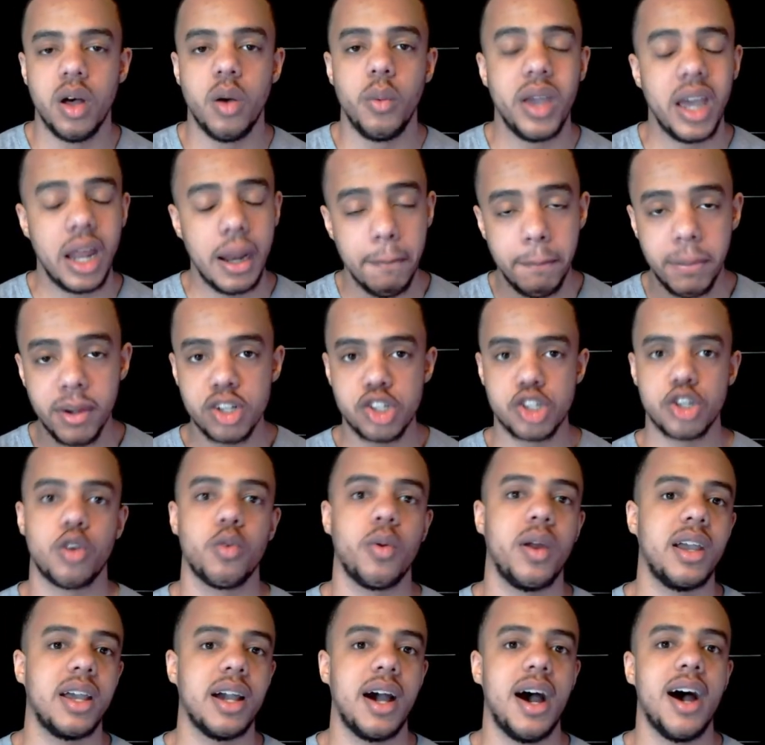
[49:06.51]
We got a bunch of
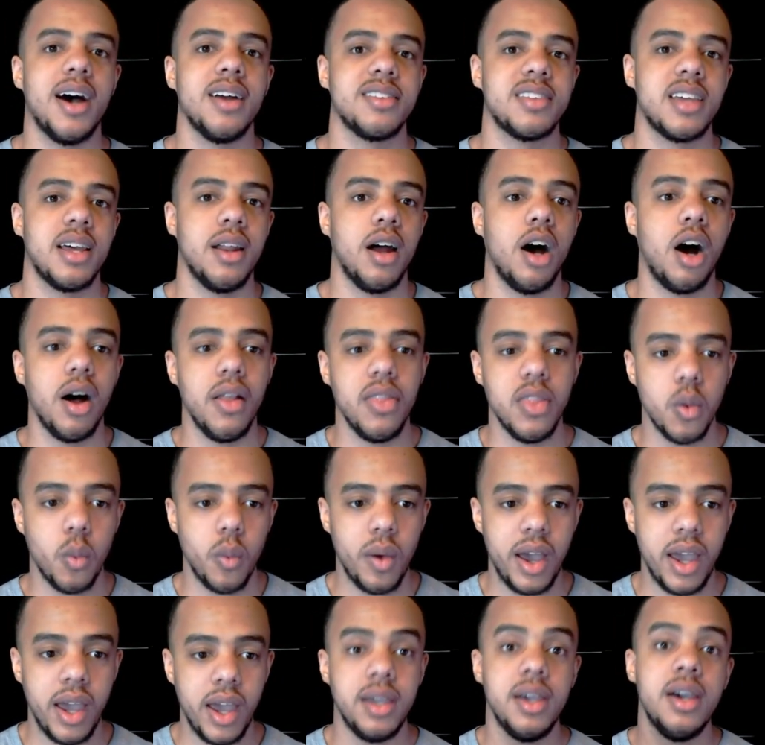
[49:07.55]
great content on the
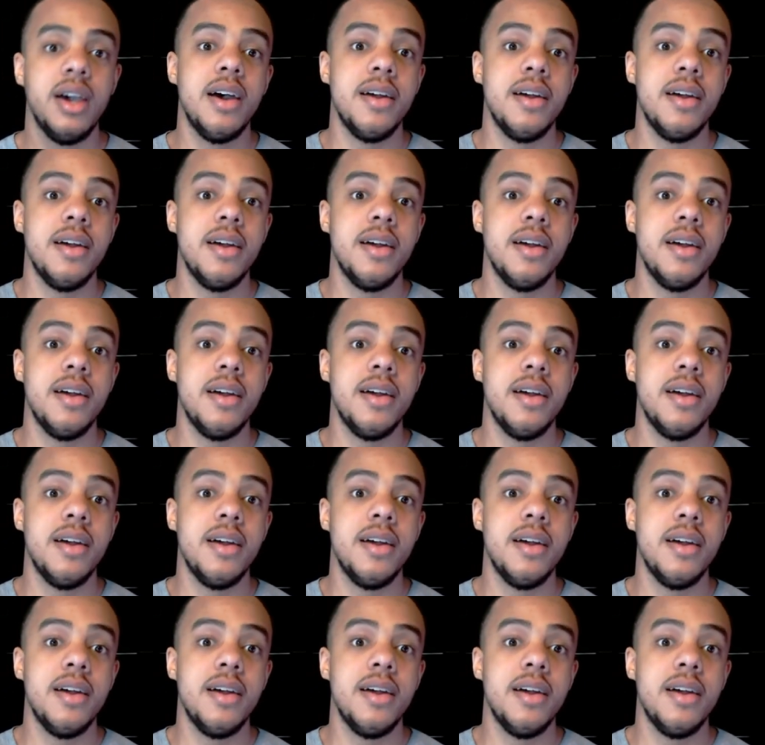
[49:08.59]
way.